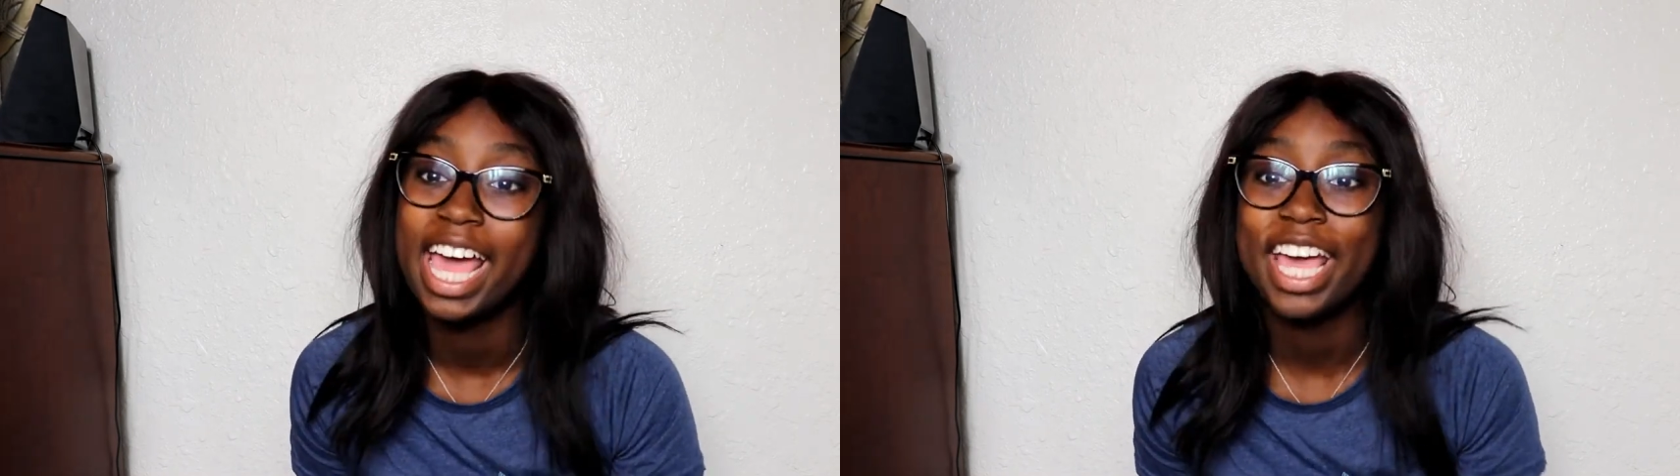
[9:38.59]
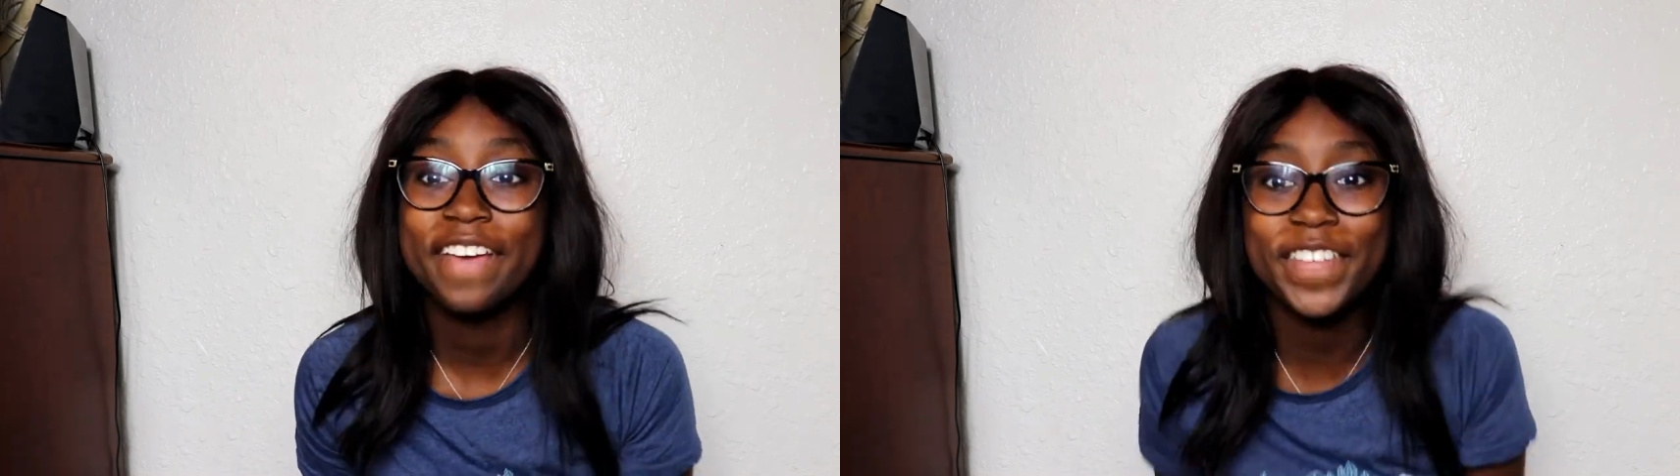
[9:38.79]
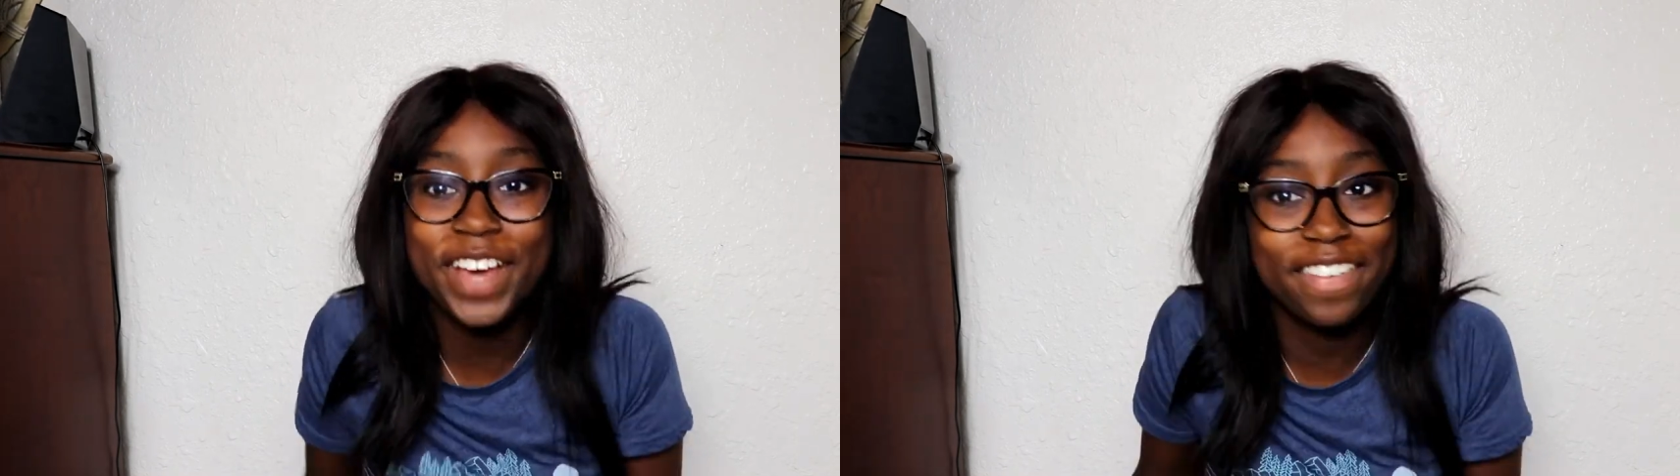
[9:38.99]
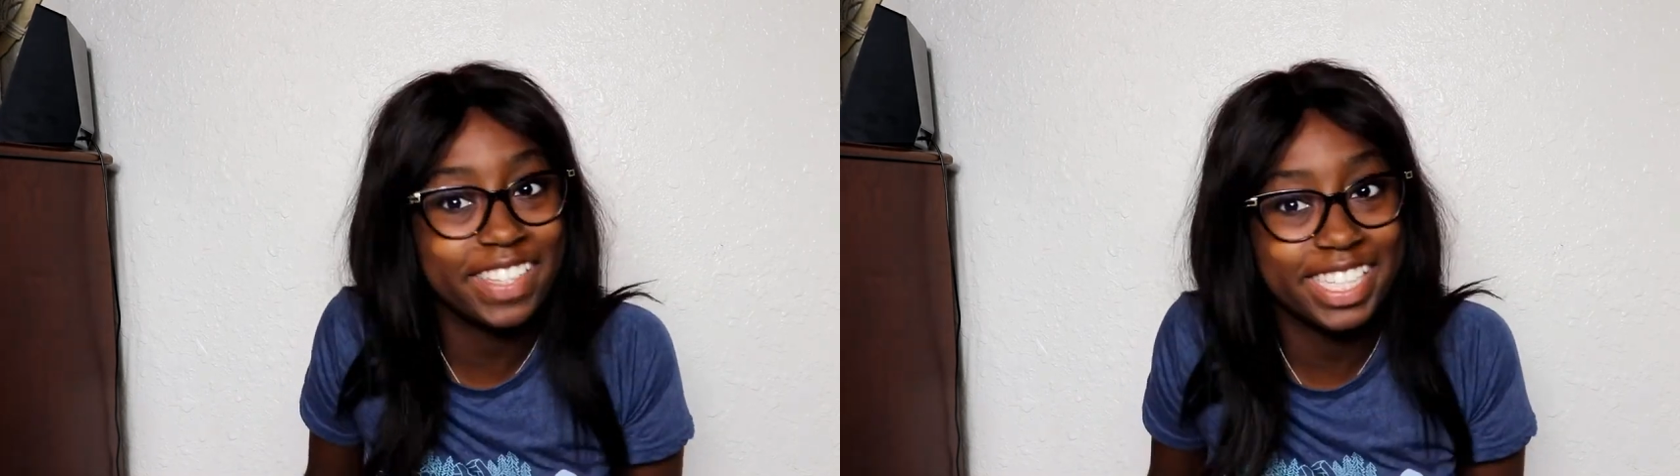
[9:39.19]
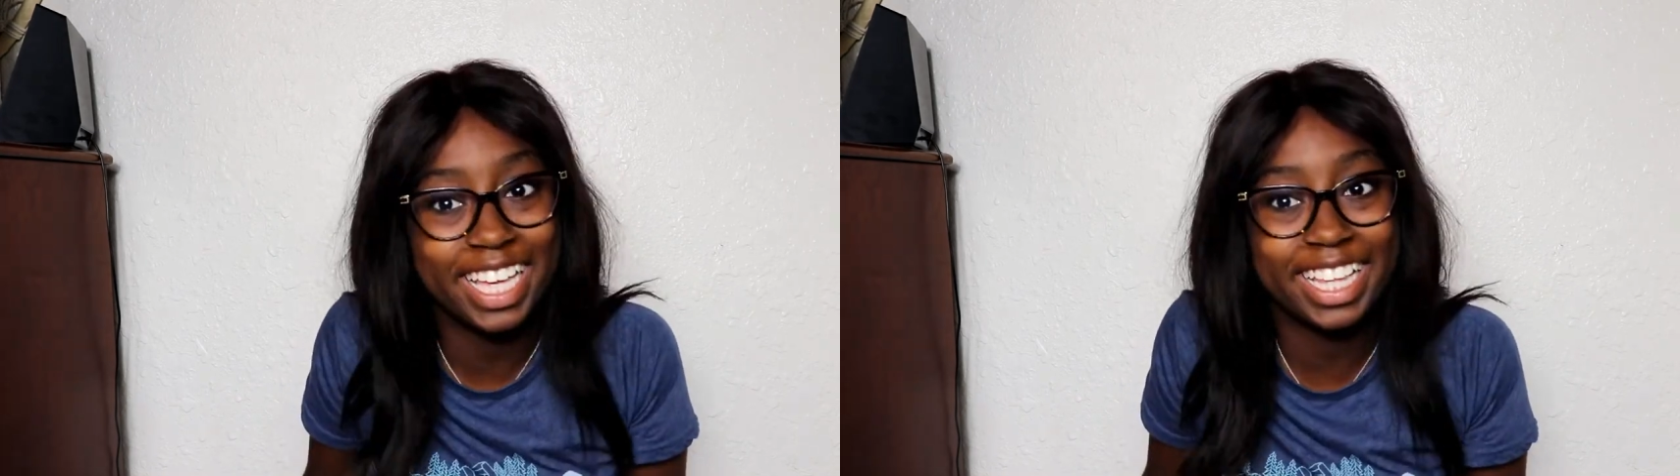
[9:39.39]
If you have a
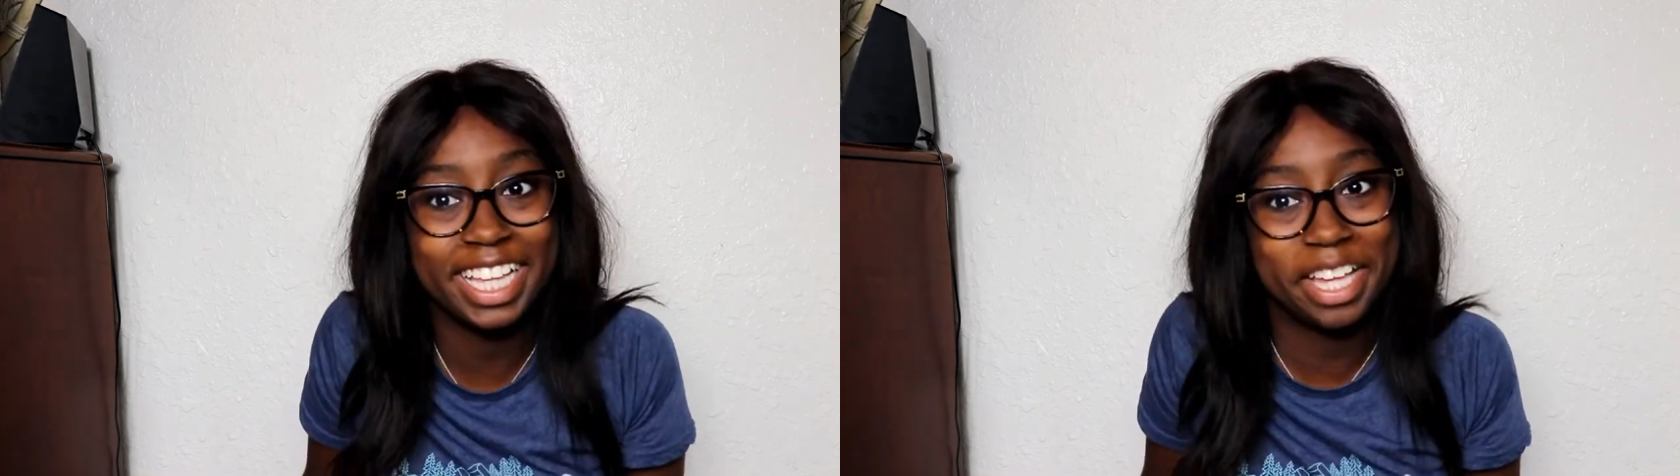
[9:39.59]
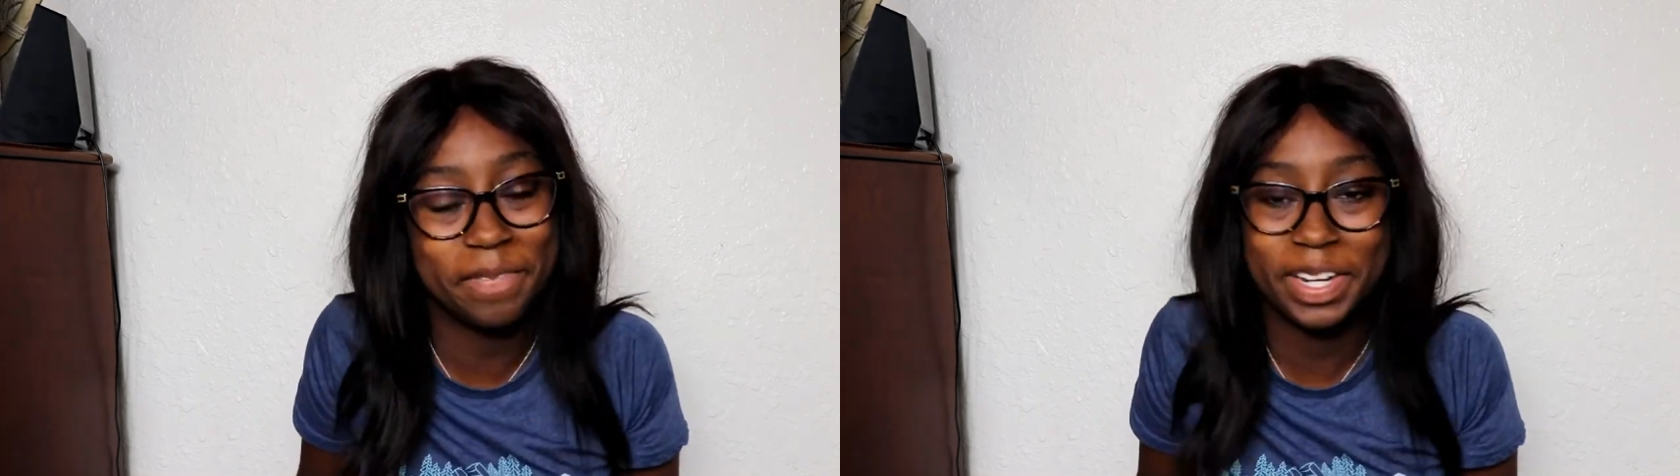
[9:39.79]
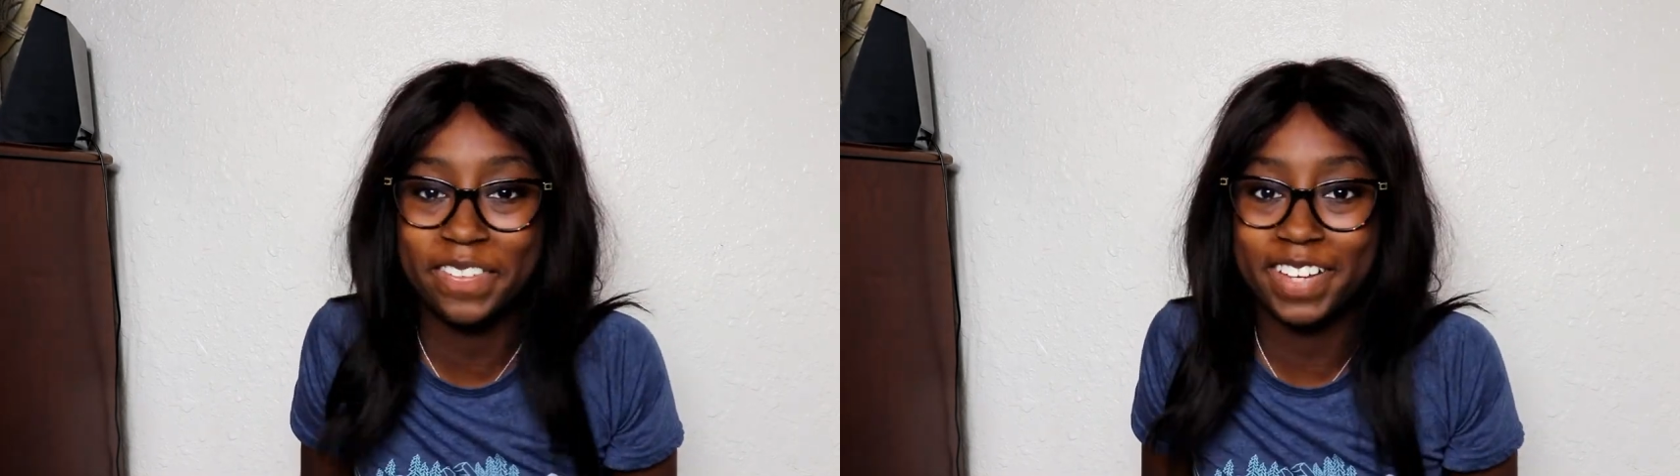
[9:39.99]
Stanley, let me know